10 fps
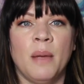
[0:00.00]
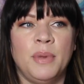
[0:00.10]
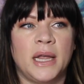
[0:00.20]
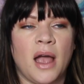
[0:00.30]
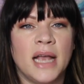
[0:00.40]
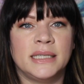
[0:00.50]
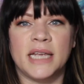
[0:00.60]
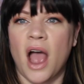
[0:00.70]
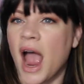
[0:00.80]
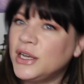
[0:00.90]

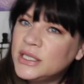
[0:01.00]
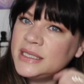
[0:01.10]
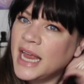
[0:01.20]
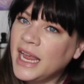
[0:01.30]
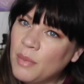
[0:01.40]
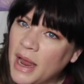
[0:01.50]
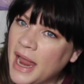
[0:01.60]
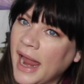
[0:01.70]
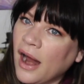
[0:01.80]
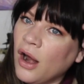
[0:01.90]
Because I just take my
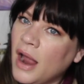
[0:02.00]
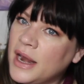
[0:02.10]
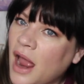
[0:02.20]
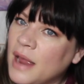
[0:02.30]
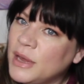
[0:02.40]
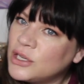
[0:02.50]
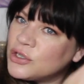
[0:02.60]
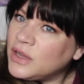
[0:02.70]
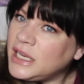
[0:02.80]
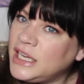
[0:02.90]
hair and I make
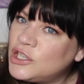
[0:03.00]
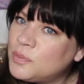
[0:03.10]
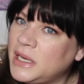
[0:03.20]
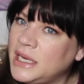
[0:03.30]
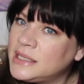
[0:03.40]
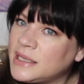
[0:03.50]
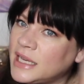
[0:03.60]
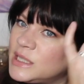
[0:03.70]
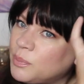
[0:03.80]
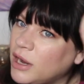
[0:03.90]
sure that each piece,
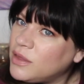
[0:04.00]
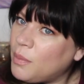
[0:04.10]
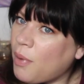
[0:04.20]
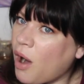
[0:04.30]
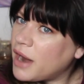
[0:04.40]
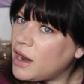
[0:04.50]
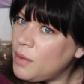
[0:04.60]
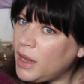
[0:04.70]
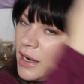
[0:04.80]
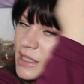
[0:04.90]
I spray the
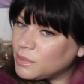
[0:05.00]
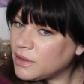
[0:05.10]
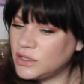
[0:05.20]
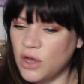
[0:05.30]
bottom and I spray the